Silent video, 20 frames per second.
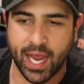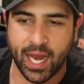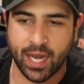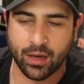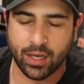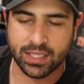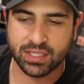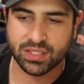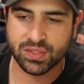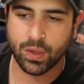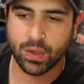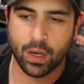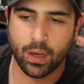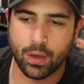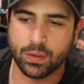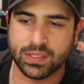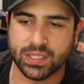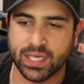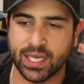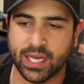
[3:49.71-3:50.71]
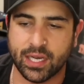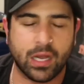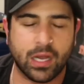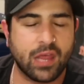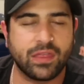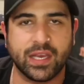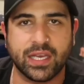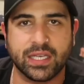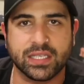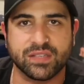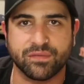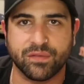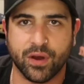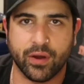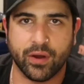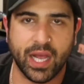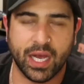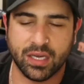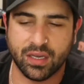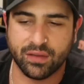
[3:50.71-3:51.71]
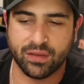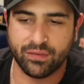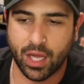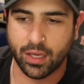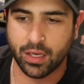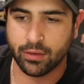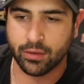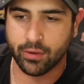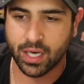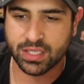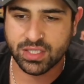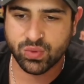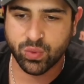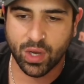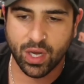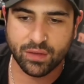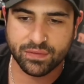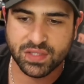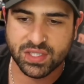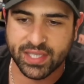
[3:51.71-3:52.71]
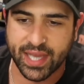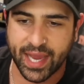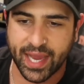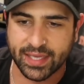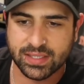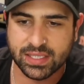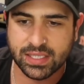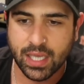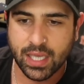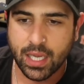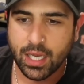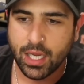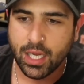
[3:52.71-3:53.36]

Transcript: and I do hold it, and I think it's very undervalued, All 12 cents.